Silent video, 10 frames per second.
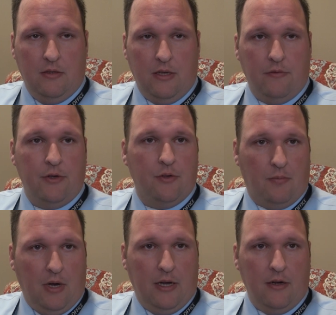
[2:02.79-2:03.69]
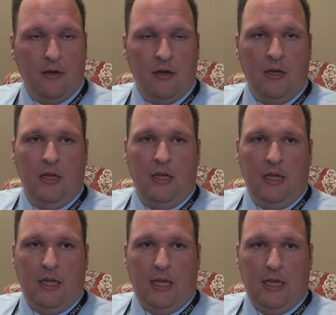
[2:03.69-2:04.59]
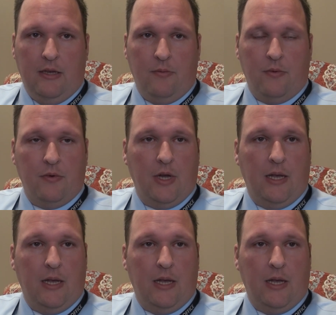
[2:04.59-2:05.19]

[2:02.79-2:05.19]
several years prior, and were